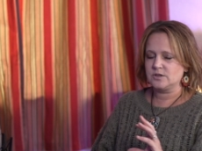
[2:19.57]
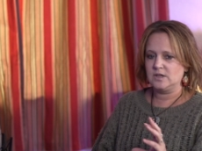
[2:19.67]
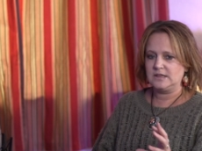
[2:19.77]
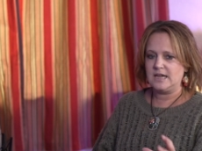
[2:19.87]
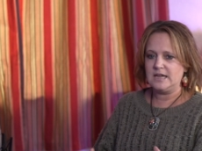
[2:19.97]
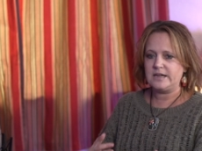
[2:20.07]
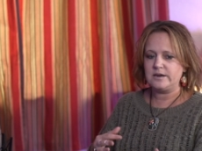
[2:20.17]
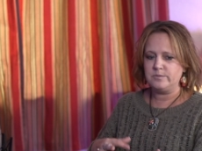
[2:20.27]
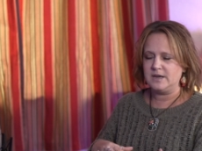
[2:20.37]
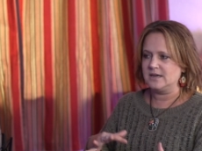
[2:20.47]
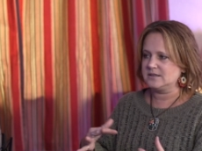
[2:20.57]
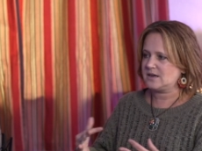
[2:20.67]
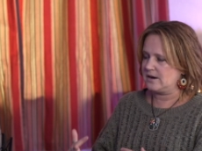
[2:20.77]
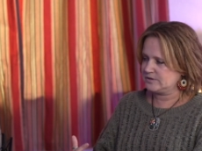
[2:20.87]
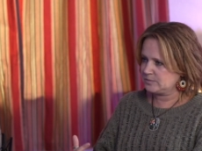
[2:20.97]
so that they can be as
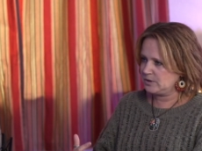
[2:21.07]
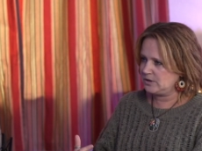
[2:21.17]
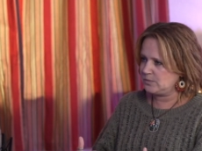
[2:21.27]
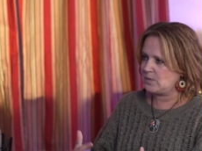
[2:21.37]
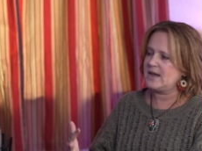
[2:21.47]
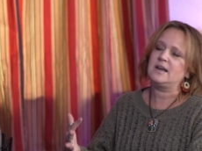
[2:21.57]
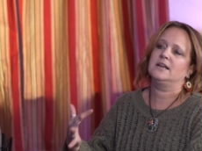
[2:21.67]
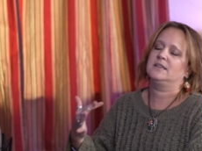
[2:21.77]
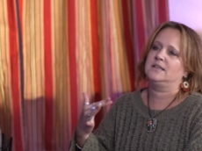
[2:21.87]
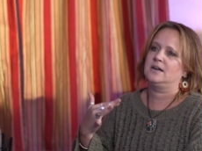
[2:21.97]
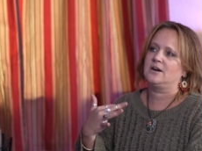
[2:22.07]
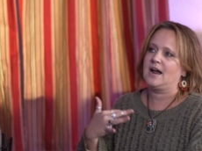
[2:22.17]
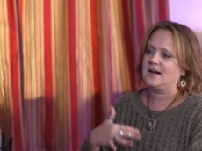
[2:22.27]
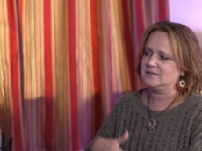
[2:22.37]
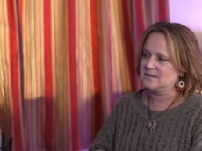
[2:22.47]
comfortable when
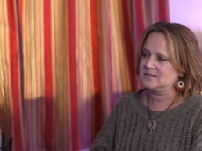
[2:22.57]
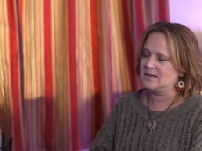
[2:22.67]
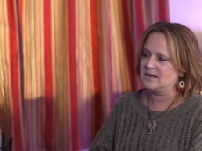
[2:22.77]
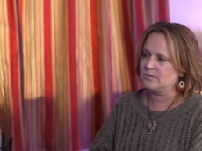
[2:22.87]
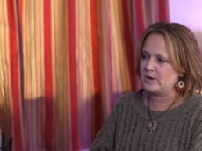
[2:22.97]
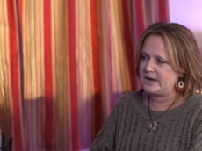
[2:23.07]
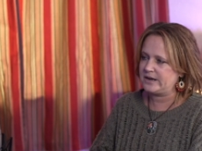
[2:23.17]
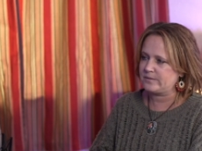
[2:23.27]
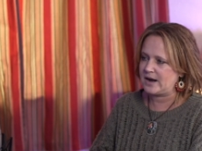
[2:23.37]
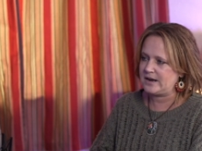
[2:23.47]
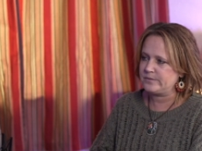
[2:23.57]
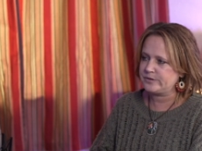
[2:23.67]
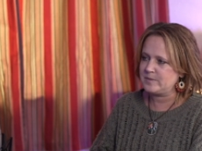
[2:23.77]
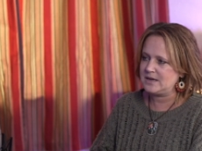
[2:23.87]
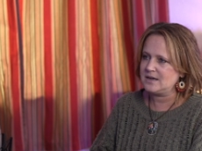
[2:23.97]
they're accessing reading and writing
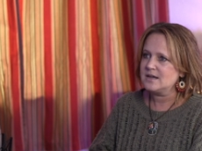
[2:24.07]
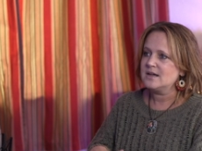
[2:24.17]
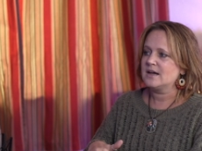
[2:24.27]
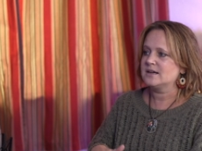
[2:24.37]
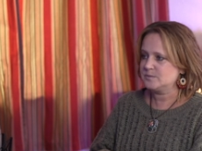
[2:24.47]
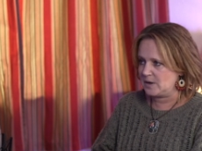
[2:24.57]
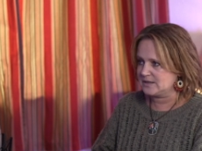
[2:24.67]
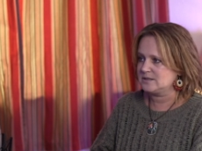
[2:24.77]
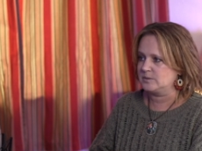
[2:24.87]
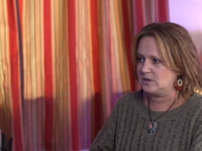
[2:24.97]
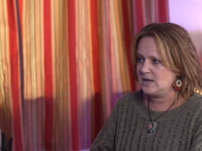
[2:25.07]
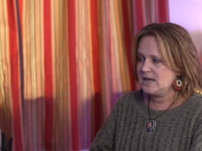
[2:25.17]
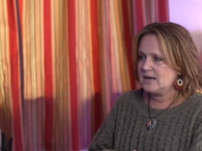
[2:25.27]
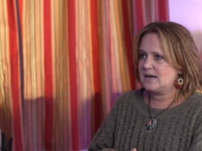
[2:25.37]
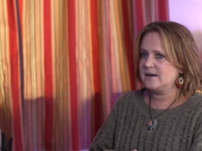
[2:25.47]
with me as possible.
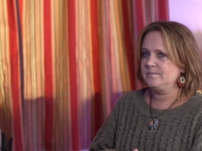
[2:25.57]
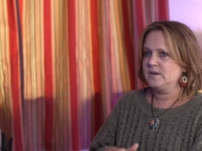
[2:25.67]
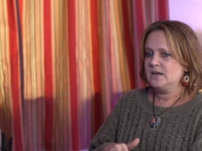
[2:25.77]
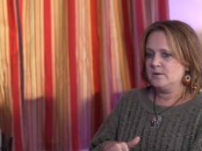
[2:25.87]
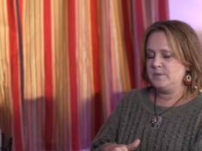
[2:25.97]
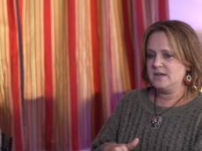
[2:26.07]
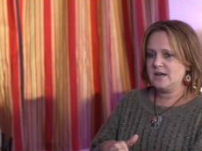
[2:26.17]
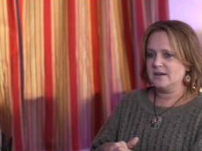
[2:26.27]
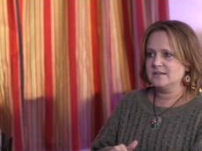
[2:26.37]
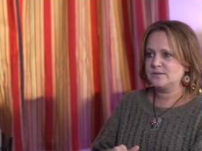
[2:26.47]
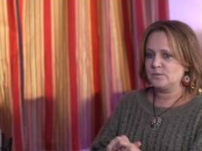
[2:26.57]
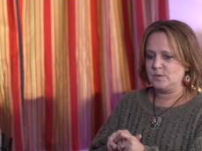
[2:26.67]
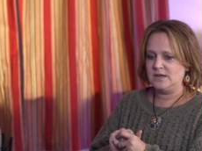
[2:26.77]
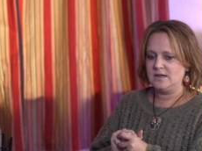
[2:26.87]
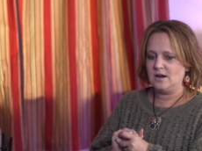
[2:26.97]
Um, because
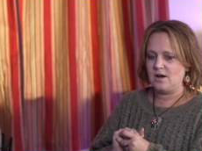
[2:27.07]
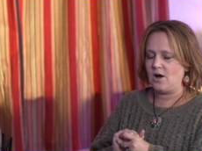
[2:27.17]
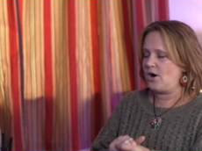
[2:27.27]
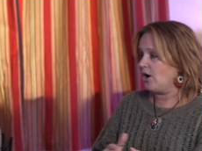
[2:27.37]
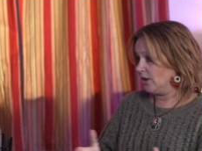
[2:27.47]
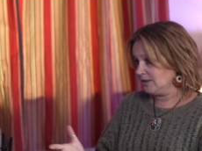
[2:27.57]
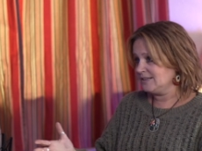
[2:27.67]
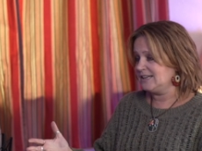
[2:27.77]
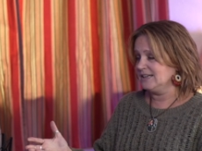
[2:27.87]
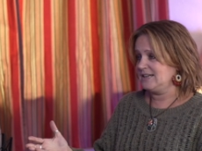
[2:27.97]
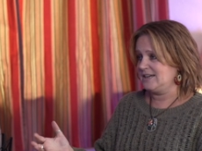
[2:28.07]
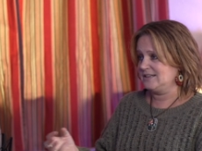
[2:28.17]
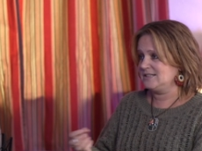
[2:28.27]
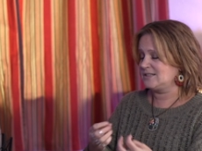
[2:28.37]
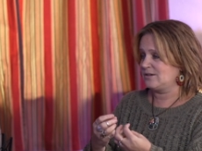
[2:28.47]
we all get
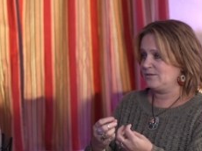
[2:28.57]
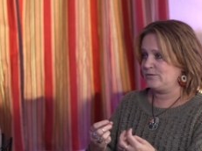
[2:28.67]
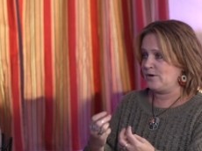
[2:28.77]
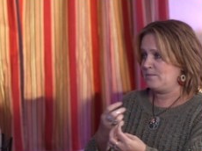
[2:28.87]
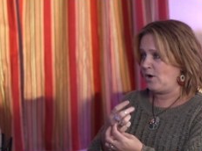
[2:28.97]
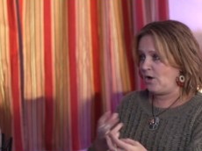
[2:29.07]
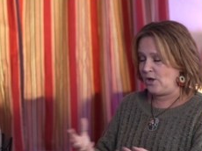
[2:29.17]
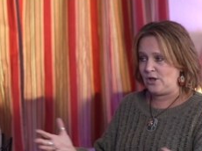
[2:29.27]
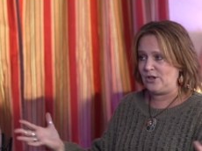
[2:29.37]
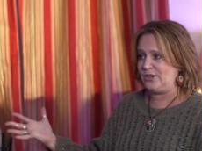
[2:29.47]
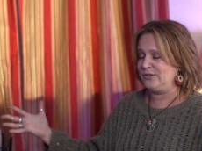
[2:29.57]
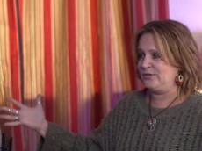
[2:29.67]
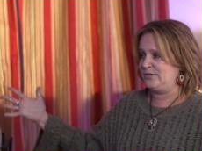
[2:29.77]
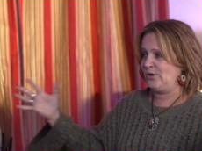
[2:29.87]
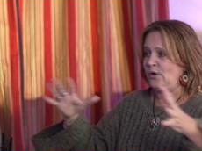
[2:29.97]
kids from
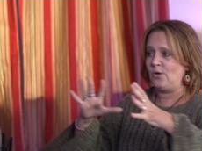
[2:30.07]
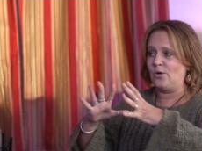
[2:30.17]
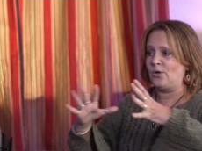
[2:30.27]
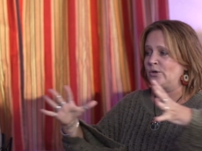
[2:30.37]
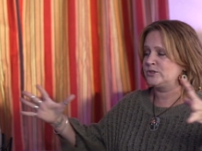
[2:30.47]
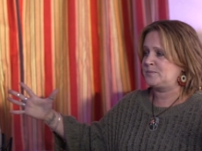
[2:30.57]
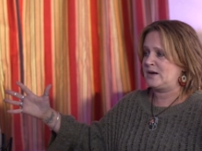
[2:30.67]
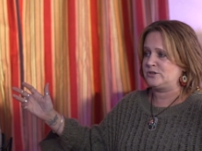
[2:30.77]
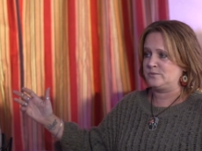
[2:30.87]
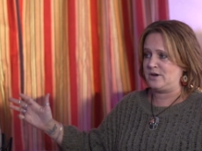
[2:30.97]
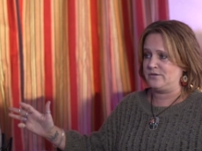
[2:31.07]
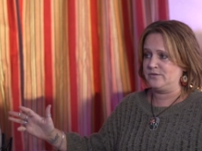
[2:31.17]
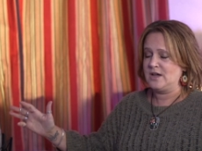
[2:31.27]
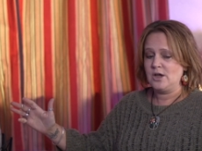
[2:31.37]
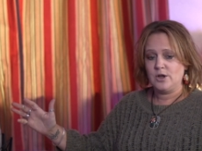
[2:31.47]
all the whole spectrum
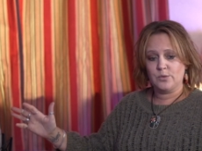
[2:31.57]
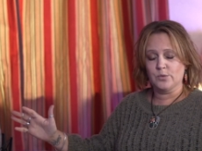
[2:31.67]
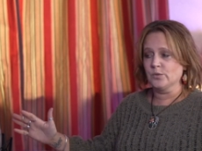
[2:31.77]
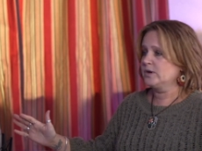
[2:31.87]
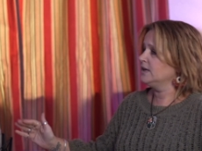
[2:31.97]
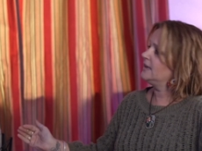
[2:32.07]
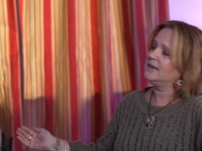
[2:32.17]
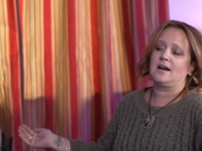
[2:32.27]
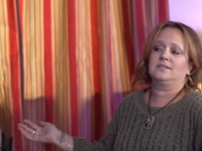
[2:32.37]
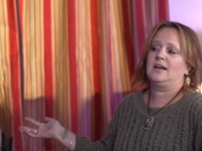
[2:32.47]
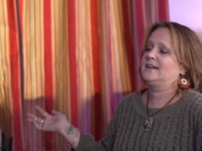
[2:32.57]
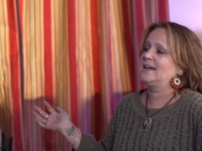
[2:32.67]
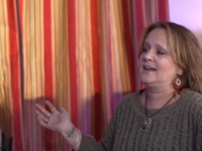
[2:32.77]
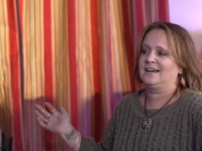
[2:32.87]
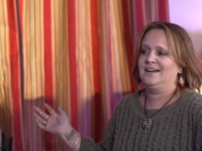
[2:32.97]
of really not
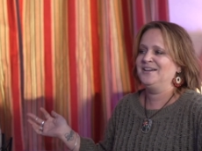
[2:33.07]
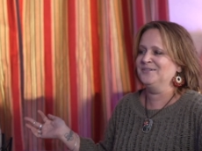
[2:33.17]
liking